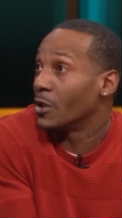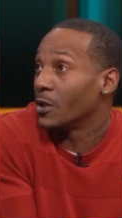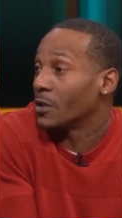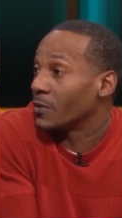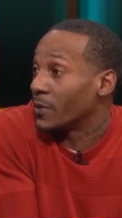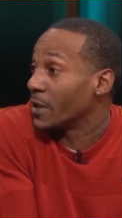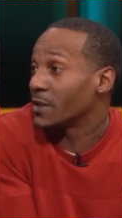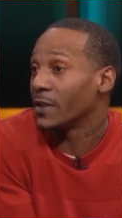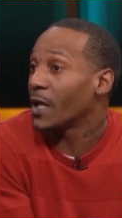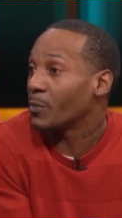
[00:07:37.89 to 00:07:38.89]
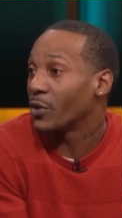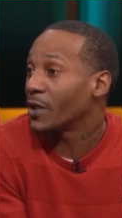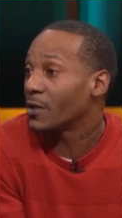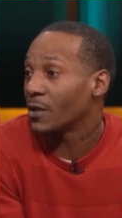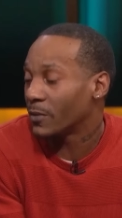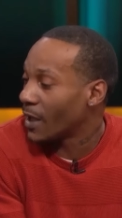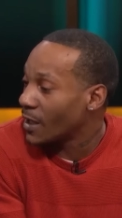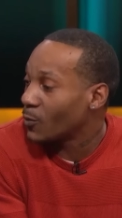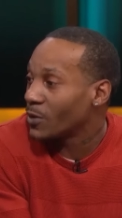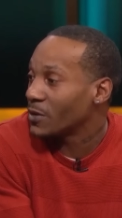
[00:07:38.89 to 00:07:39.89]
The, let's not bringing up,
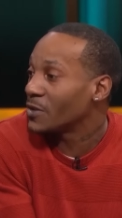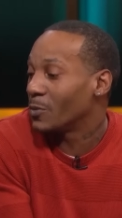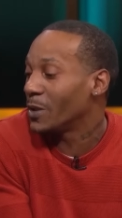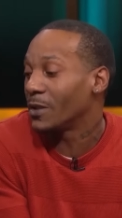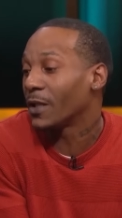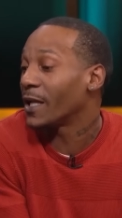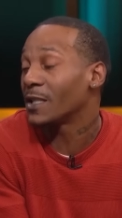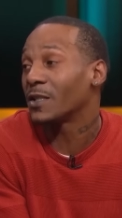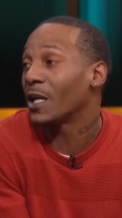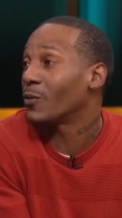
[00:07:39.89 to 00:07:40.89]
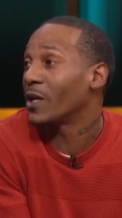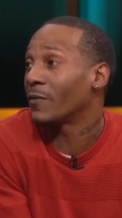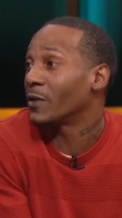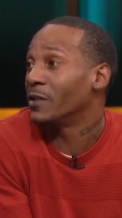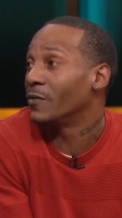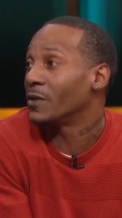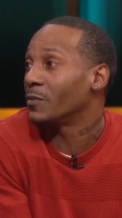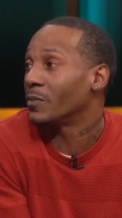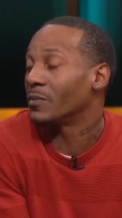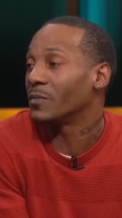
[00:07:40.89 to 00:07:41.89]
I want this to be the last time we have to even